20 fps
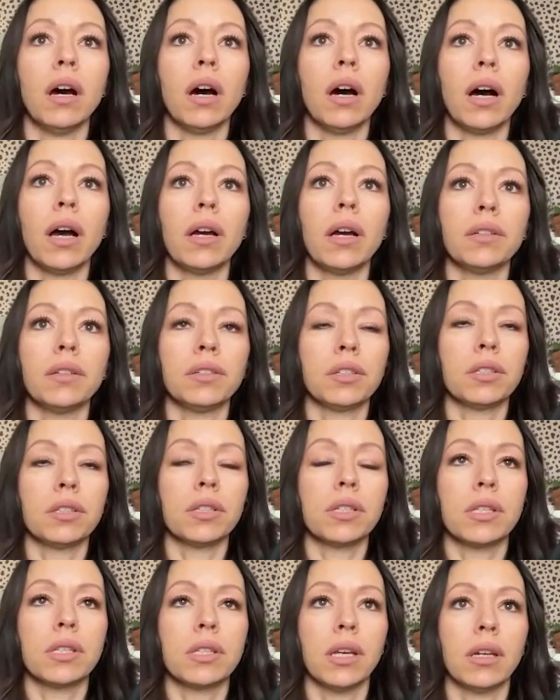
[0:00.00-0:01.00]
I
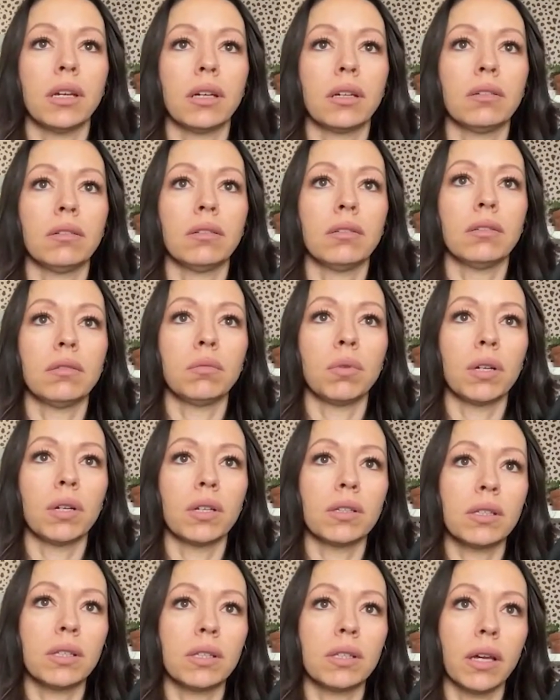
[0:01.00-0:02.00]
understand what
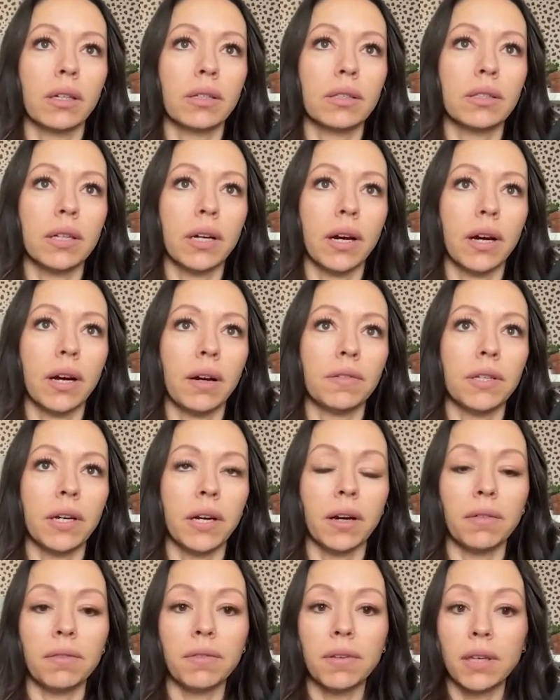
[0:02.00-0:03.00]
it's like to
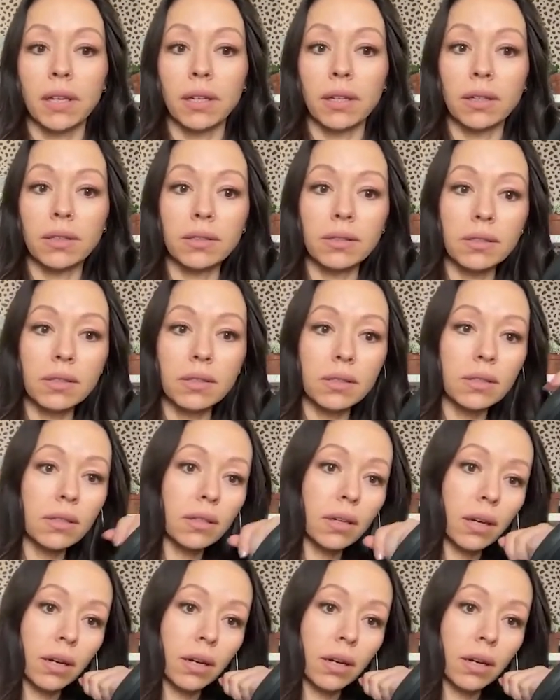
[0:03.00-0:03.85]
have kids.